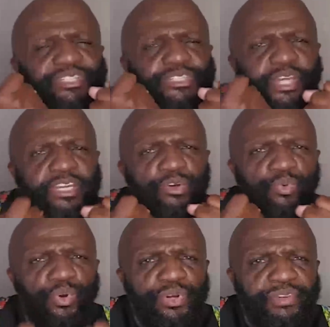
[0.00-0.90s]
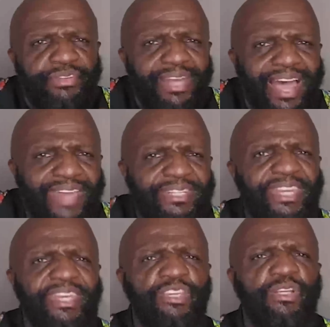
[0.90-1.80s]
study the Word of God.
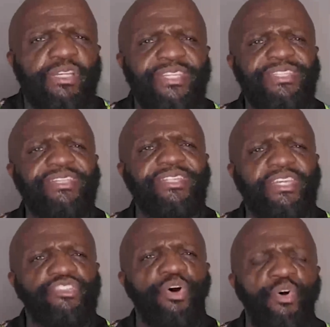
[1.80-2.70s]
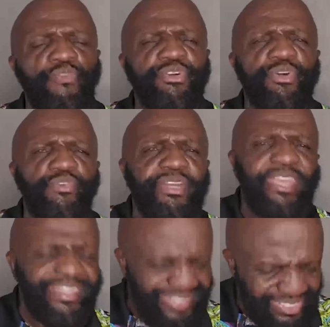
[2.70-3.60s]
You listen to this over and over again.